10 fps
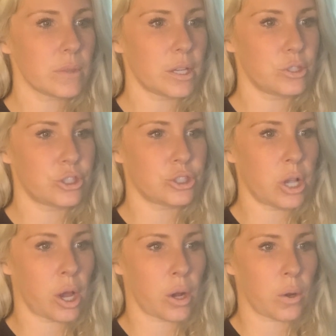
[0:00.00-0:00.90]

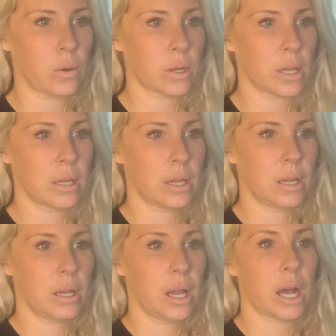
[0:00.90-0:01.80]
So,
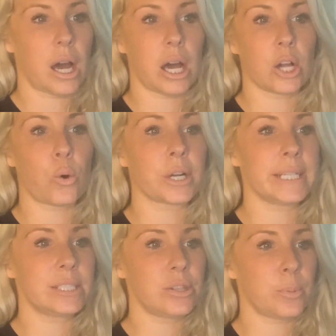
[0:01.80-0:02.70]

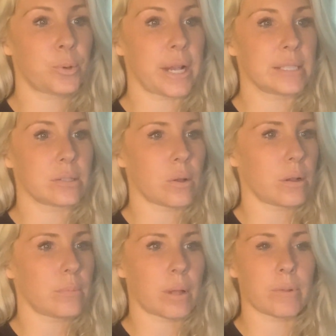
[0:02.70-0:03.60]
according to the press,
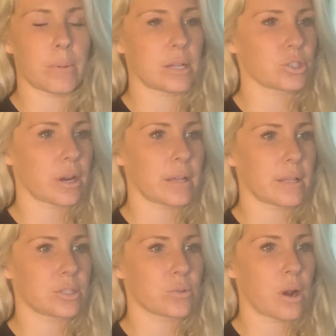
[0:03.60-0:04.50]
the